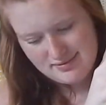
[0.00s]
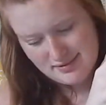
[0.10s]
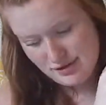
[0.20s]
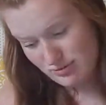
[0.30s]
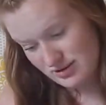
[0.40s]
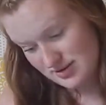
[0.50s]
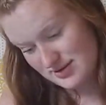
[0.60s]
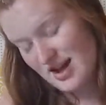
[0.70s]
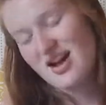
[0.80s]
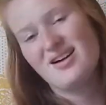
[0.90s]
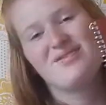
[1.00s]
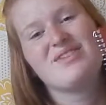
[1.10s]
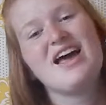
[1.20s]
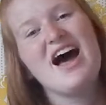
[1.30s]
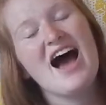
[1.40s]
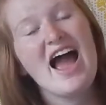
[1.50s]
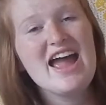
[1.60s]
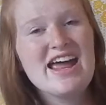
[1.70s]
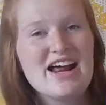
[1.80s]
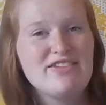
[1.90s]
notebooks. I
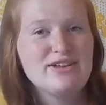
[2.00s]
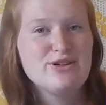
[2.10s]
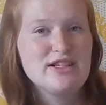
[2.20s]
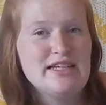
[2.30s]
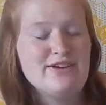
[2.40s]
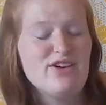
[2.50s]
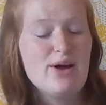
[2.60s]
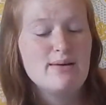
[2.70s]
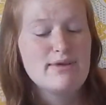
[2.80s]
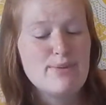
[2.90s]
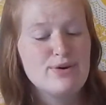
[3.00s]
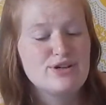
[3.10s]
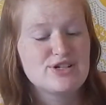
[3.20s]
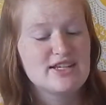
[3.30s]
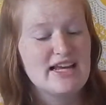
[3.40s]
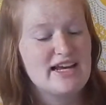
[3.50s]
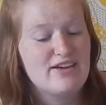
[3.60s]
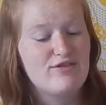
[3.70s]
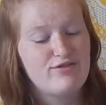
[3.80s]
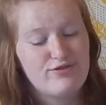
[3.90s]
hate having loose leaf paper just like
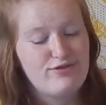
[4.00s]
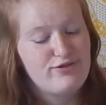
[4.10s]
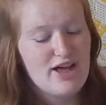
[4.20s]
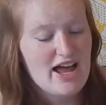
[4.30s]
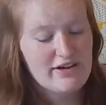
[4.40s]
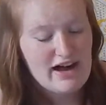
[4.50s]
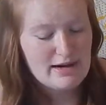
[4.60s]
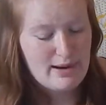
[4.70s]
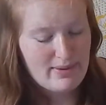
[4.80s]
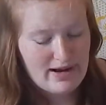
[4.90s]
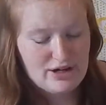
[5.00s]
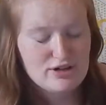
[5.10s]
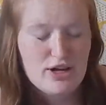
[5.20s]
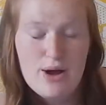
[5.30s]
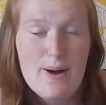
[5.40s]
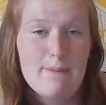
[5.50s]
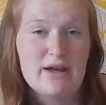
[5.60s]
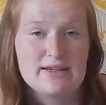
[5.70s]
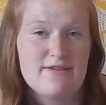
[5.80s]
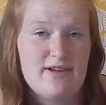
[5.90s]
flying around in my binders,
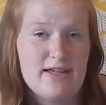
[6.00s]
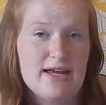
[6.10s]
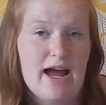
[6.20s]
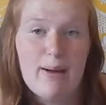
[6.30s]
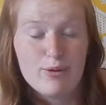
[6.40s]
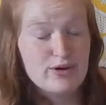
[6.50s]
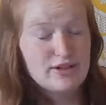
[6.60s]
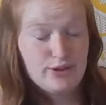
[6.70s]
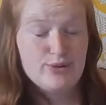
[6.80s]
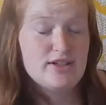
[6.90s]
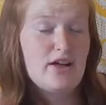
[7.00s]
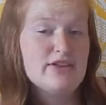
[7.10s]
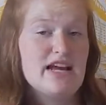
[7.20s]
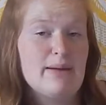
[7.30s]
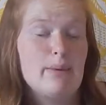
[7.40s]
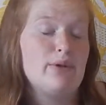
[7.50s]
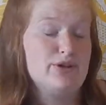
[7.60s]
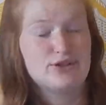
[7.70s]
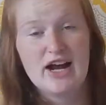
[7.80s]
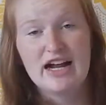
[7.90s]
because I feel like I'm going to lose it all the time. I'm going to
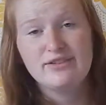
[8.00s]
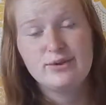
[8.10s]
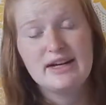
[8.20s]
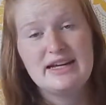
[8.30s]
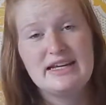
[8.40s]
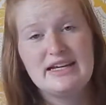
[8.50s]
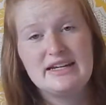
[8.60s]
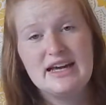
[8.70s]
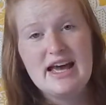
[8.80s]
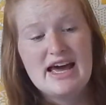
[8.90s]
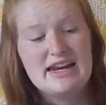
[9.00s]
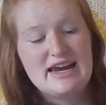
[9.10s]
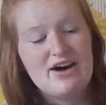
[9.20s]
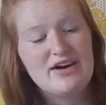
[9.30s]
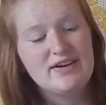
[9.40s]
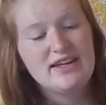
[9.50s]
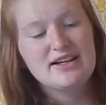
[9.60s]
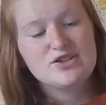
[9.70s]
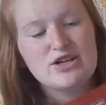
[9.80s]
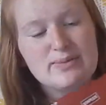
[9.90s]
lose track of what I need, and now everything
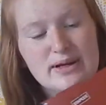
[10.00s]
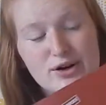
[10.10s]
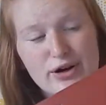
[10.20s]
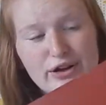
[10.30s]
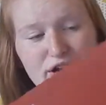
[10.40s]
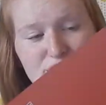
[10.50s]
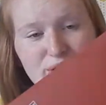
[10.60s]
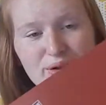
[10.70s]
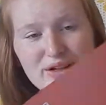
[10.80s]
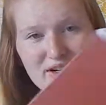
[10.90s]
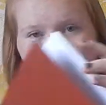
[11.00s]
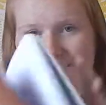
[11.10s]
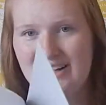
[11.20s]
is going to be in chronological order,